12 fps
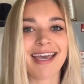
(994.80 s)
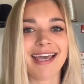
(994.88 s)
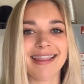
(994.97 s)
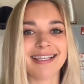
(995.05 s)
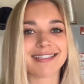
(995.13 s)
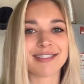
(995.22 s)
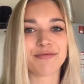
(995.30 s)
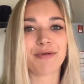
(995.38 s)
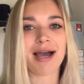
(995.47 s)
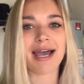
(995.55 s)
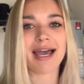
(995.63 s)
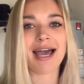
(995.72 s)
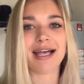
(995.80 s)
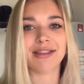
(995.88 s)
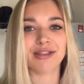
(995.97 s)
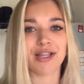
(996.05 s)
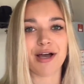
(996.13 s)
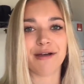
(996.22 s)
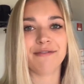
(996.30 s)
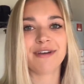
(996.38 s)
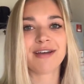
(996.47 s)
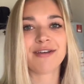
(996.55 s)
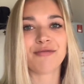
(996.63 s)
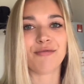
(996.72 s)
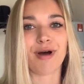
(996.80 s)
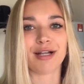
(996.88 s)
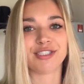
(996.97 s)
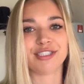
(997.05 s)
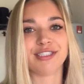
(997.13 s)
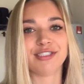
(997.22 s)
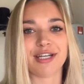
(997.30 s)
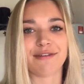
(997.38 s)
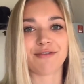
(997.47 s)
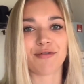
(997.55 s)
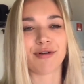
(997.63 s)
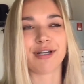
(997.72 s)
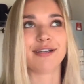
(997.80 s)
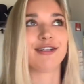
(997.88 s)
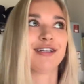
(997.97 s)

And this is why I love watching Jeff Gordon,